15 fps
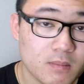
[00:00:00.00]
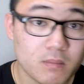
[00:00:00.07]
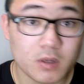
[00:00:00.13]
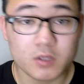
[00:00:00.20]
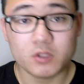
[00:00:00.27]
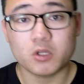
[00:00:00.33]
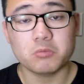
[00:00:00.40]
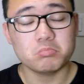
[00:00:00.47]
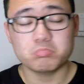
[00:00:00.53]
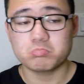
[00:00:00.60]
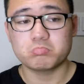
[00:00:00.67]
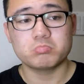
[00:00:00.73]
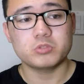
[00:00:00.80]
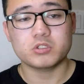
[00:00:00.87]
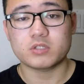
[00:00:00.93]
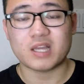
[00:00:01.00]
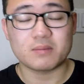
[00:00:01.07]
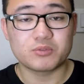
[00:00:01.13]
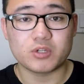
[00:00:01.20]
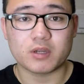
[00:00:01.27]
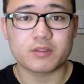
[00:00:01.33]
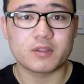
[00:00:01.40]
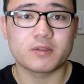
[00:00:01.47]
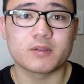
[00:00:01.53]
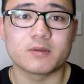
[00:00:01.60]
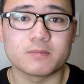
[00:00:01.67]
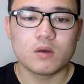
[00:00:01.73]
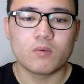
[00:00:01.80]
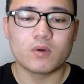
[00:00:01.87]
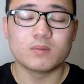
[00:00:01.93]
But just abstract thinking.
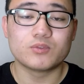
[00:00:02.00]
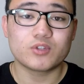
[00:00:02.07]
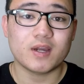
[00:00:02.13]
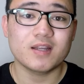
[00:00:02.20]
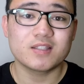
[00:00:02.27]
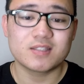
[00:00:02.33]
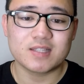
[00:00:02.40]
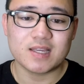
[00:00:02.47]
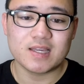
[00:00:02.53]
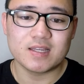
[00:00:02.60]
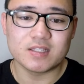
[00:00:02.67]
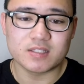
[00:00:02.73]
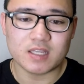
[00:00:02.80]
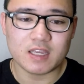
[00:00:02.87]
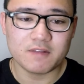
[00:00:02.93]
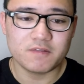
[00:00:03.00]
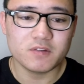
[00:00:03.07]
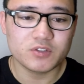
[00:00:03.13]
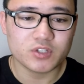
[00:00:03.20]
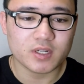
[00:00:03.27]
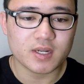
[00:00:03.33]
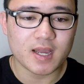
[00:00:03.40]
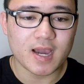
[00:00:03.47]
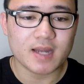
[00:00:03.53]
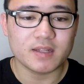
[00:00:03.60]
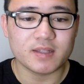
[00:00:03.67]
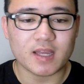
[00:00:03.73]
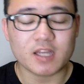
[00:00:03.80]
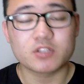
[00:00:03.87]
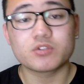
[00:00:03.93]
What I'm trying to say is, if you're trying to add
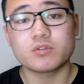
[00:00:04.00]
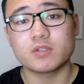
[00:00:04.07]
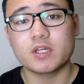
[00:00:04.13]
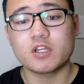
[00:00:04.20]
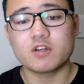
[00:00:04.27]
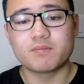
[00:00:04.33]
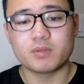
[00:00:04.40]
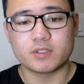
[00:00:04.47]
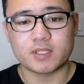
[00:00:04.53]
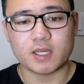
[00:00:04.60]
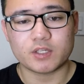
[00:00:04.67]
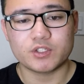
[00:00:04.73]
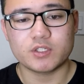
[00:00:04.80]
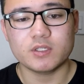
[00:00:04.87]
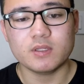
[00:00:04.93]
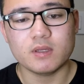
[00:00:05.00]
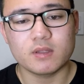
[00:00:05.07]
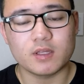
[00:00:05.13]
an extra layer of protection,